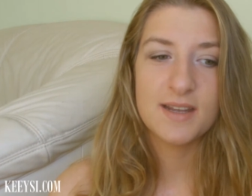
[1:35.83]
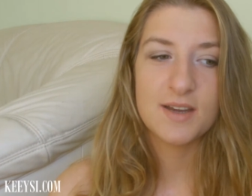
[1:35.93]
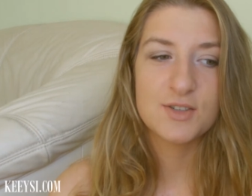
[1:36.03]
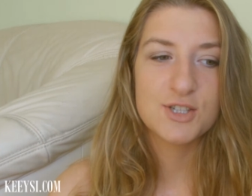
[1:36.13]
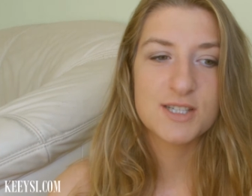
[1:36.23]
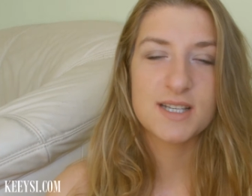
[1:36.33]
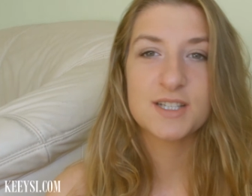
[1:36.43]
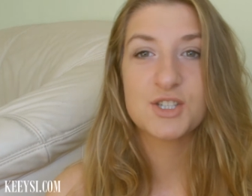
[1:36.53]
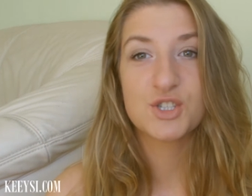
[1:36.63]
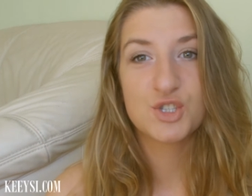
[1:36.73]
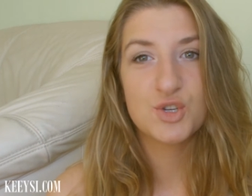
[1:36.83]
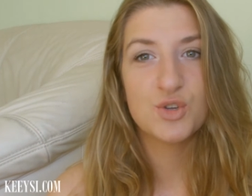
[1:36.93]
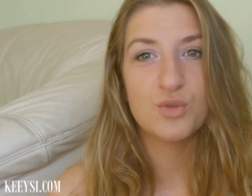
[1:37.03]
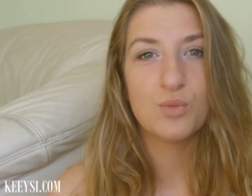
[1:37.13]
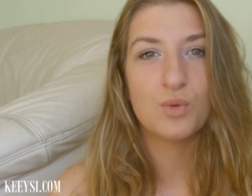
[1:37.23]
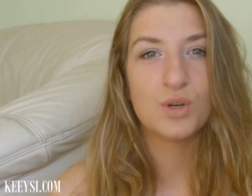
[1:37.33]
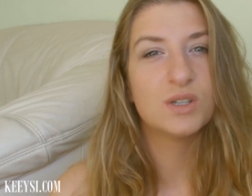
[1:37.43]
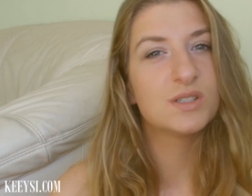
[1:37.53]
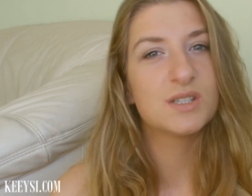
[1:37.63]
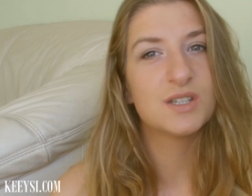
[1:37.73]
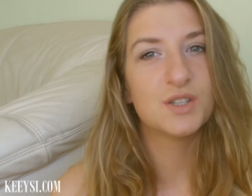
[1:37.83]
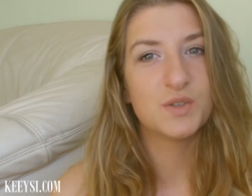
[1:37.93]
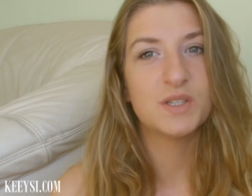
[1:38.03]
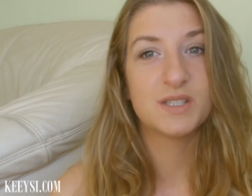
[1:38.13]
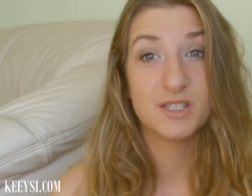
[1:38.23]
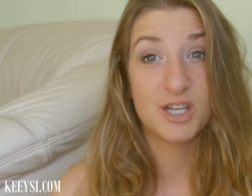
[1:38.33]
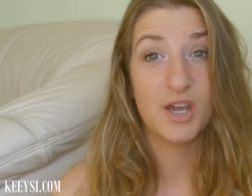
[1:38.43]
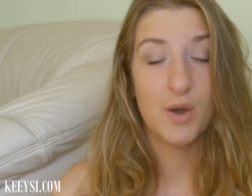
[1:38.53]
and I was just like, just do what you need to do.